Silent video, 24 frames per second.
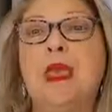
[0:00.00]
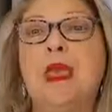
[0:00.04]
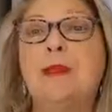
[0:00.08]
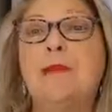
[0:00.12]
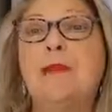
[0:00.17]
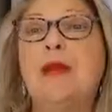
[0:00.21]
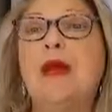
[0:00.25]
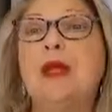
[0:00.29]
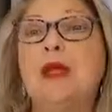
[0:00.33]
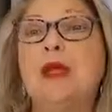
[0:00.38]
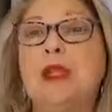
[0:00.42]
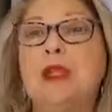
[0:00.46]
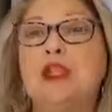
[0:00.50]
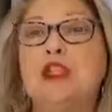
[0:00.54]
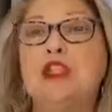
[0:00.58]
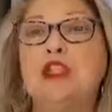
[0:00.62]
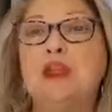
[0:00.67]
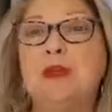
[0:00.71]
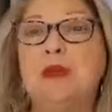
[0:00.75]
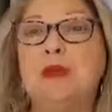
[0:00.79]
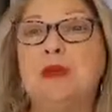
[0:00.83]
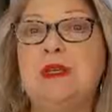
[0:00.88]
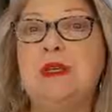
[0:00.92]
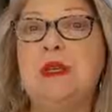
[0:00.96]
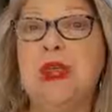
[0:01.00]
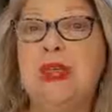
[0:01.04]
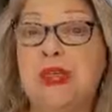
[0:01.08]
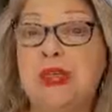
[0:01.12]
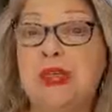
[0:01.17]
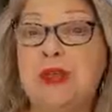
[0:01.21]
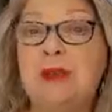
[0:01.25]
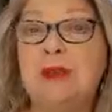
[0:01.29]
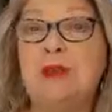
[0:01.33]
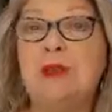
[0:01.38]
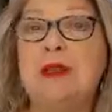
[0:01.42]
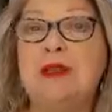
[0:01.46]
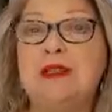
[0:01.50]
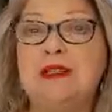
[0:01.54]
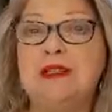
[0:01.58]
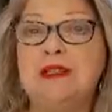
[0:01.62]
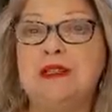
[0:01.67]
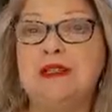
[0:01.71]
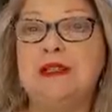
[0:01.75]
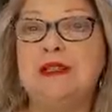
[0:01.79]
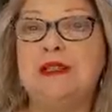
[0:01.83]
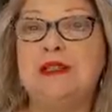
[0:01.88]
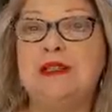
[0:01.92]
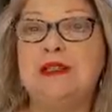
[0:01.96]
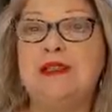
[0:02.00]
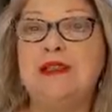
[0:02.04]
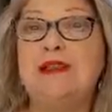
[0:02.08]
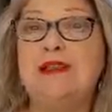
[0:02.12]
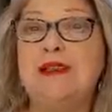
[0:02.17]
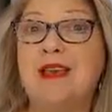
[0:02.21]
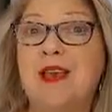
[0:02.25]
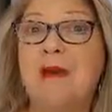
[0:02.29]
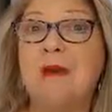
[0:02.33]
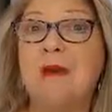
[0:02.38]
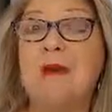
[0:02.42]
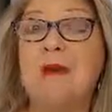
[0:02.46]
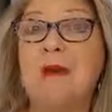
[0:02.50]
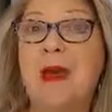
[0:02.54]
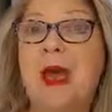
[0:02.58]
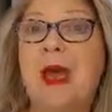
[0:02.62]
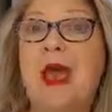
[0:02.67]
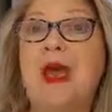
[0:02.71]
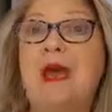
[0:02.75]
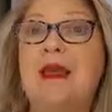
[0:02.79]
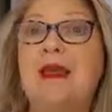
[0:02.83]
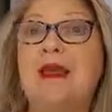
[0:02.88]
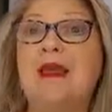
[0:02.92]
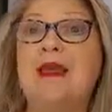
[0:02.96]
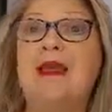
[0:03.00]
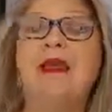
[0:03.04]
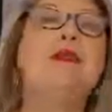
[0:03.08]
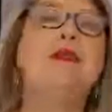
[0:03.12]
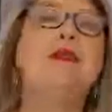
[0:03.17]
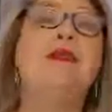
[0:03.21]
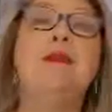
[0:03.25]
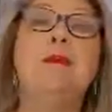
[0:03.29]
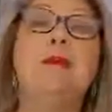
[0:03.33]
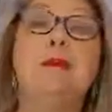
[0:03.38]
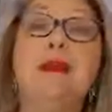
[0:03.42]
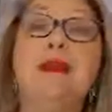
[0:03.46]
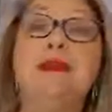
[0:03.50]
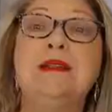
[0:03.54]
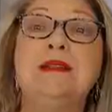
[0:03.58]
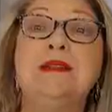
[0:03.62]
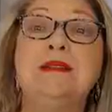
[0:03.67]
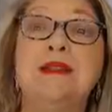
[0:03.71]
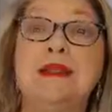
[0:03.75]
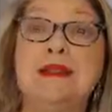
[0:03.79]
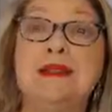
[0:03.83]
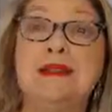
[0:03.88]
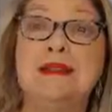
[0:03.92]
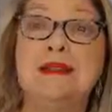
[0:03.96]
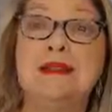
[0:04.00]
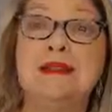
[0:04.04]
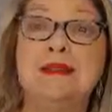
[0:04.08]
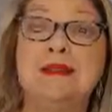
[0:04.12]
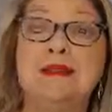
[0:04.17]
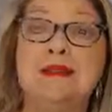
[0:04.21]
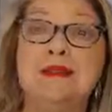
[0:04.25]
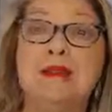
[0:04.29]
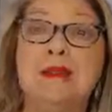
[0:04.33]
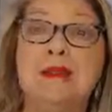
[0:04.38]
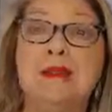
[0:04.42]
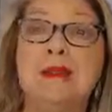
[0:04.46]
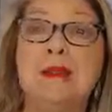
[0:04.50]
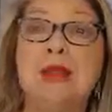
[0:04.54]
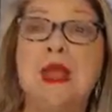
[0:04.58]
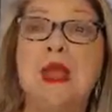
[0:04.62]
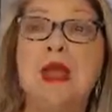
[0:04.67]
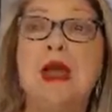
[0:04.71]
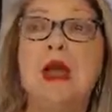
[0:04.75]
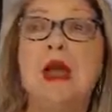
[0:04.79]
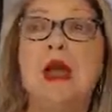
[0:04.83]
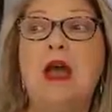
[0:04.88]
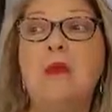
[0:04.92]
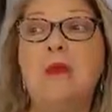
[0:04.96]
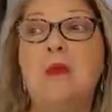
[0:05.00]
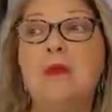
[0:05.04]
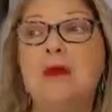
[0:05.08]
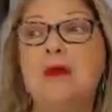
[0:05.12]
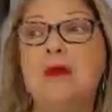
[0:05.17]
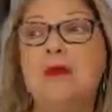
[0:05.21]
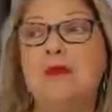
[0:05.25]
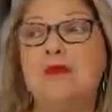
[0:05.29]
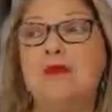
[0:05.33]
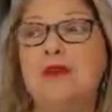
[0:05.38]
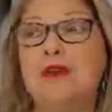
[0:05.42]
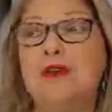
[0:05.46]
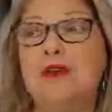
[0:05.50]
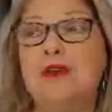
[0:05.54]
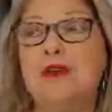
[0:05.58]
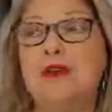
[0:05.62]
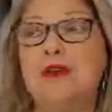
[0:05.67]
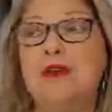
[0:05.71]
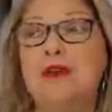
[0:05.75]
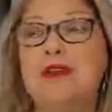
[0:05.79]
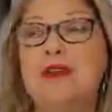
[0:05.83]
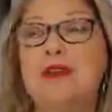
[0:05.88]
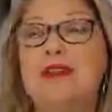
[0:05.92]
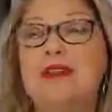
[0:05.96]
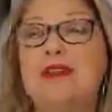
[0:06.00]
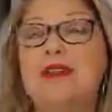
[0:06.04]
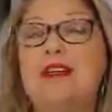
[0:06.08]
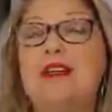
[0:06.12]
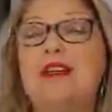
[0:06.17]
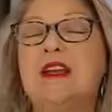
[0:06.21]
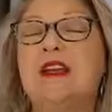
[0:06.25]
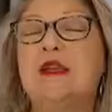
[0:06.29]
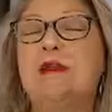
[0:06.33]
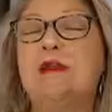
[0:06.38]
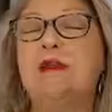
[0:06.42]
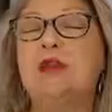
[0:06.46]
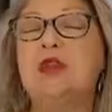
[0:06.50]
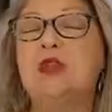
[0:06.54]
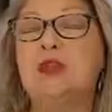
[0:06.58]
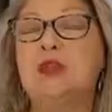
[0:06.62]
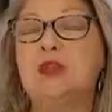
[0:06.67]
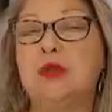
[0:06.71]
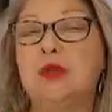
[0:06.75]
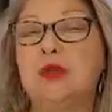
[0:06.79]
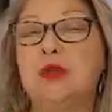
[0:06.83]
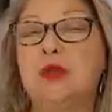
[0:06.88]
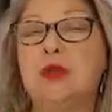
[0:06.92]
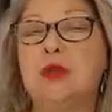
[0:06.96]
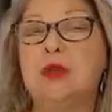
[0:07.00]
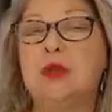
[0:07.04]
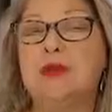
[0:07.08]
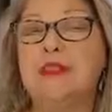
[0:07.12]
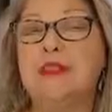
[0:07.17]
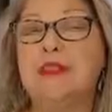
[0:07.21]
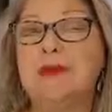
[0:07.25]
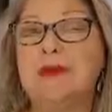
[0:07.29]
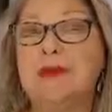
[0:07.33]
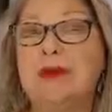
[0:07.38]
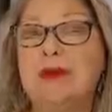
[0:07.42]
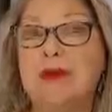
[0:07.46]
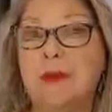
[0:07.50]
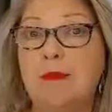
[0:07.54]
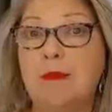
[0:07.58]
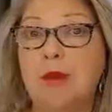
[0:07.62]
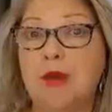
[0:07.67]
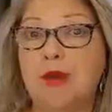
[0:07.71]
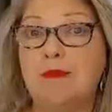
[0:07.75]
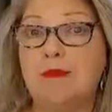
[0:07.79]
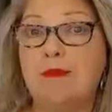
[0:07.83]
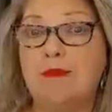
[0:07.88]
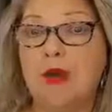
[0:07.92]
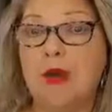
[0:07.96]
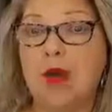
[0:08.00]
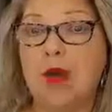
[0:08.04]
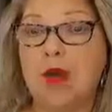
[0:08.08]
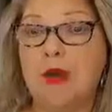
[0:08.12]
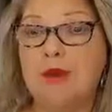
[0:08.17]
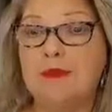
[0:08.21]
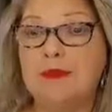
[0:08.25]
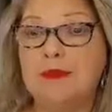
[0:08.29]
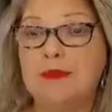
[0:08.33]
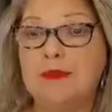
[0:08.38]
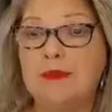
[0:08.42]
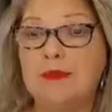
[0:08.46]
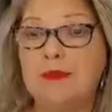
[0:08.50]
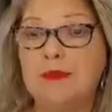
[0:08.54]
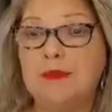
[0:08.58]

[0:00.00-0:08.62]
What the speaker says: My HbA1cs come back in the mid 6s. I'm going for another test and I am sure they're going to be in the mid 5s.